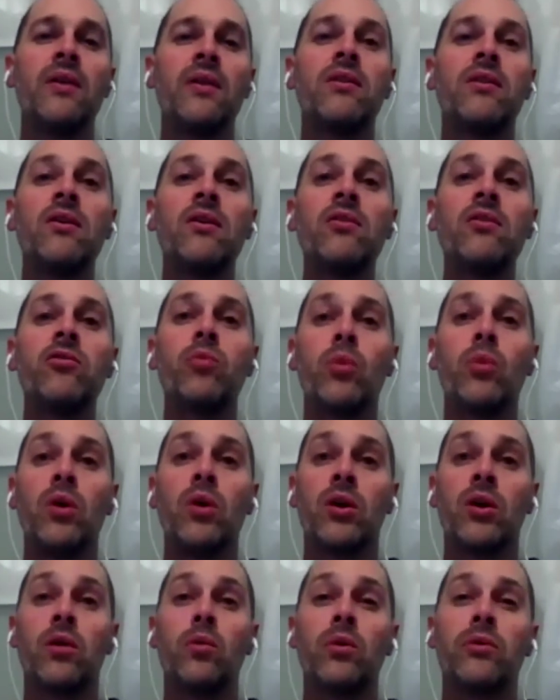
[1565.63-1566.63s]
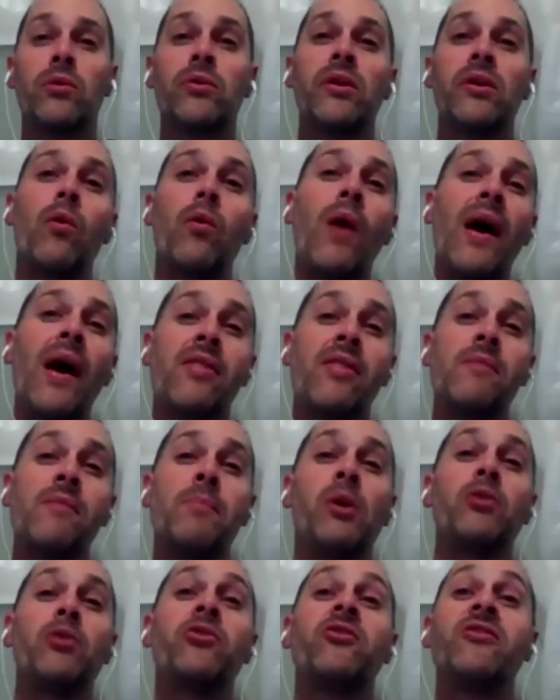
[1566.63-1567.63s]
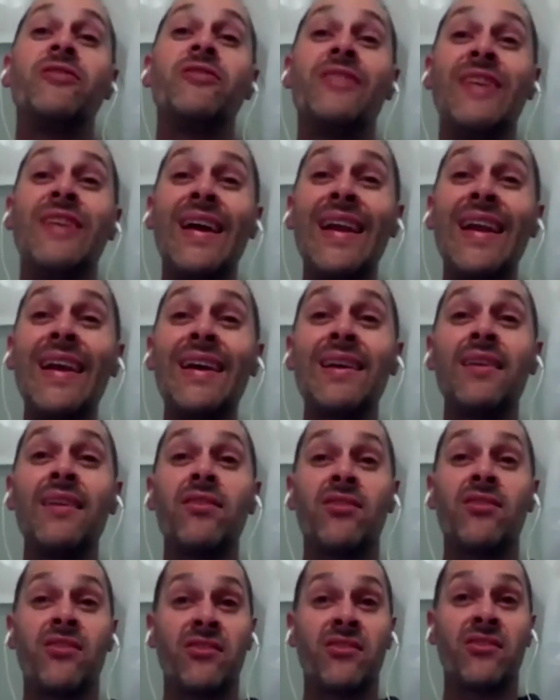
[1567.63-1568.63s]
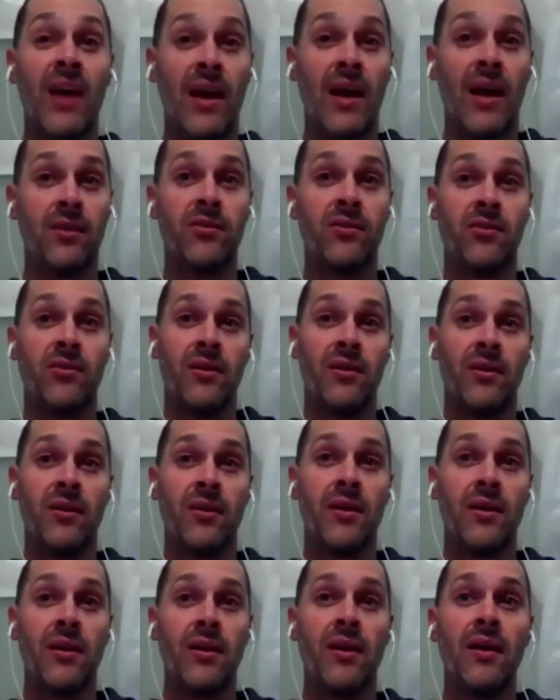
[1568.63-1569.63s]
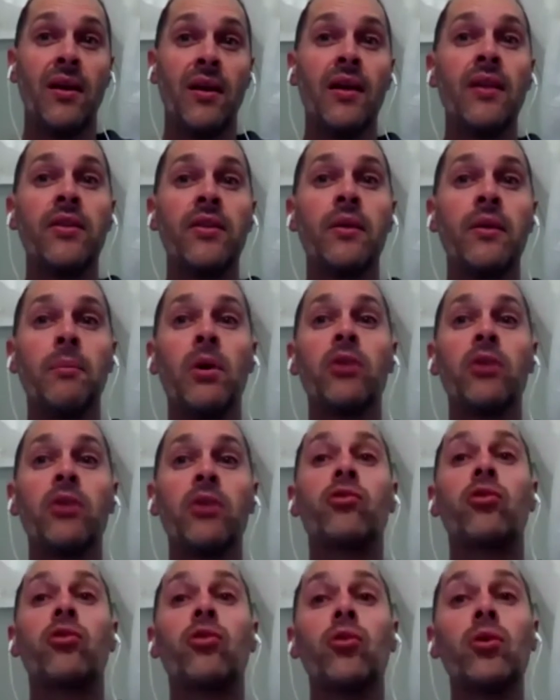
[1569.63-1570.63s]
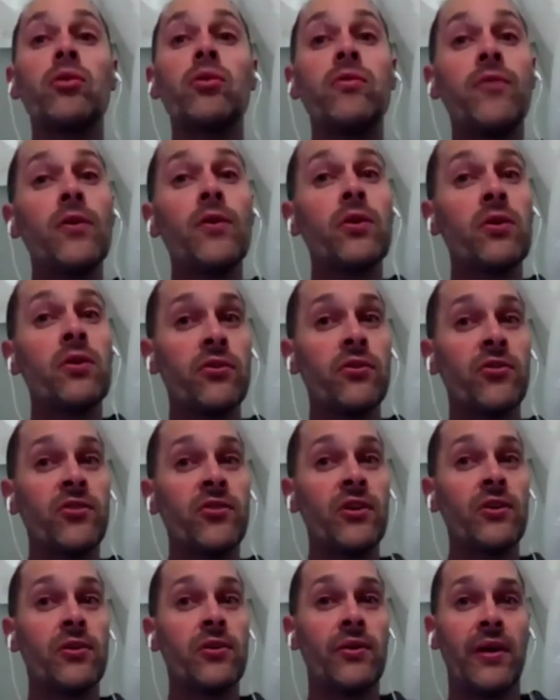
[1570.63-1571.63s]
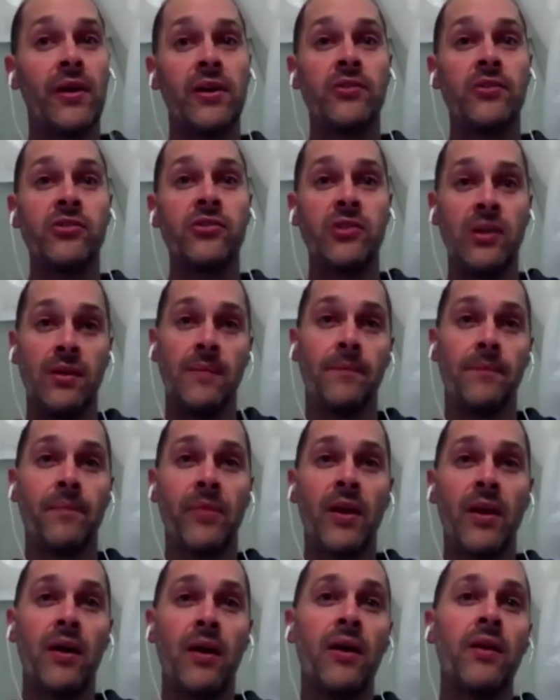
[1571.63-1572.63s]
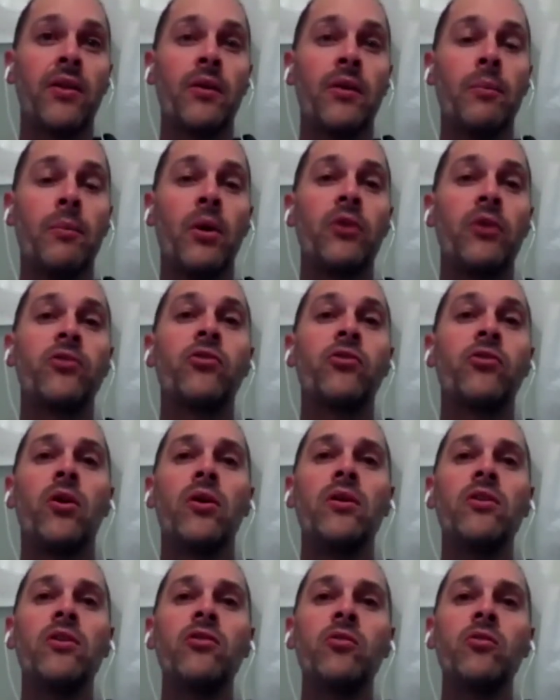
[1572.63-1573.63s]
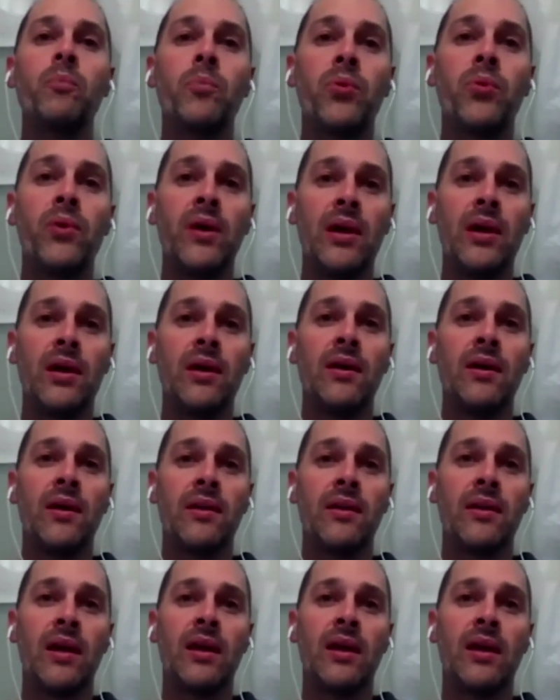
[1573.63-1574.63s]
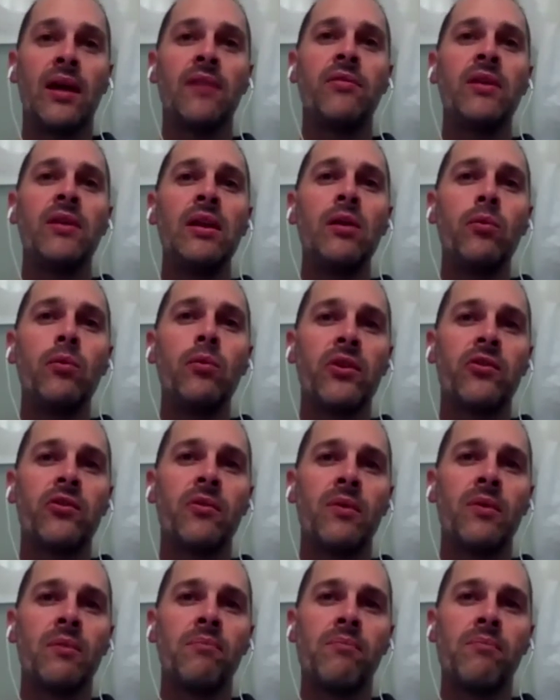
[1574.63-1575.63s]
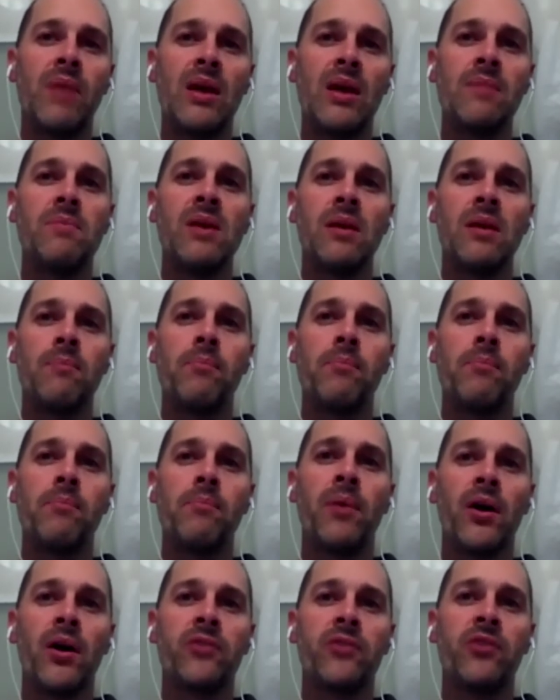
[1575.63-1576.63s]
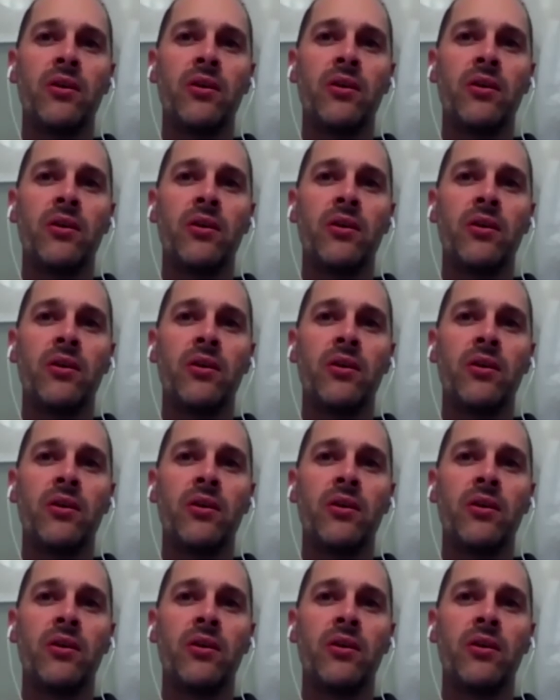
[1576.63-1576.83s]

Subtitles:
This work will require the most delicate tact, the most thoughtful consideration, the most earnest prayer that heavenly wisdom may be imparted.